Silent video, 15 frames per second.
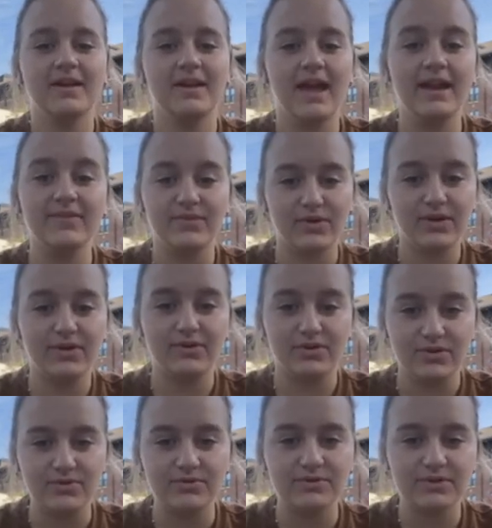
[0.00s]
and if you can
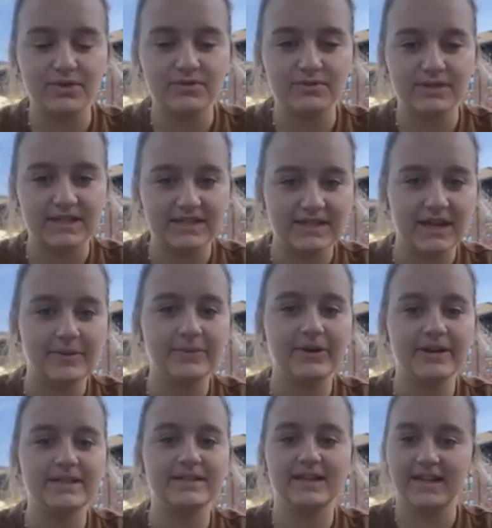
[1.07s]
use those exam
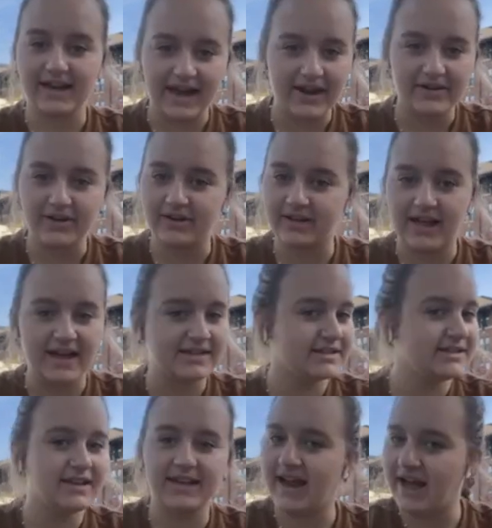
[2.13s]
grades to get out of your classes,
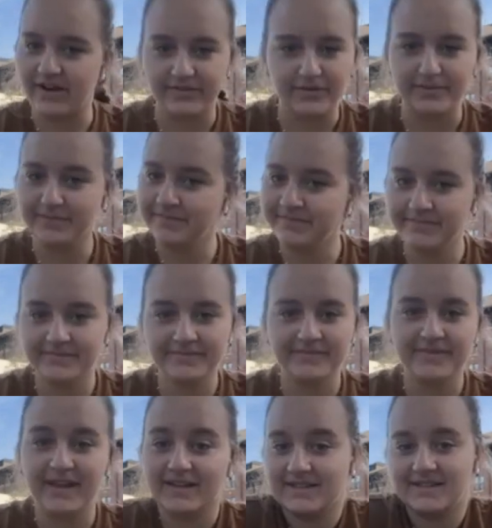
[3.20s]
get out of them.
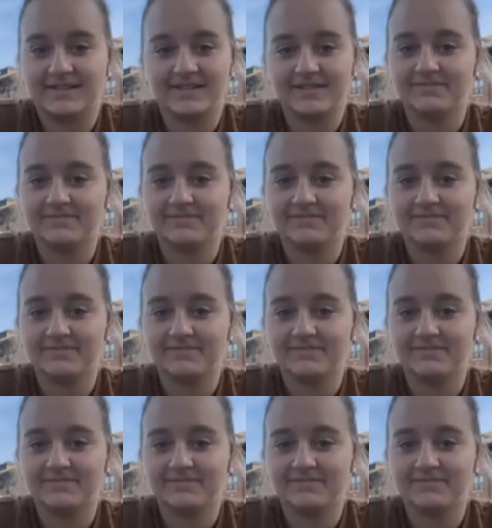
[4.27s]
That's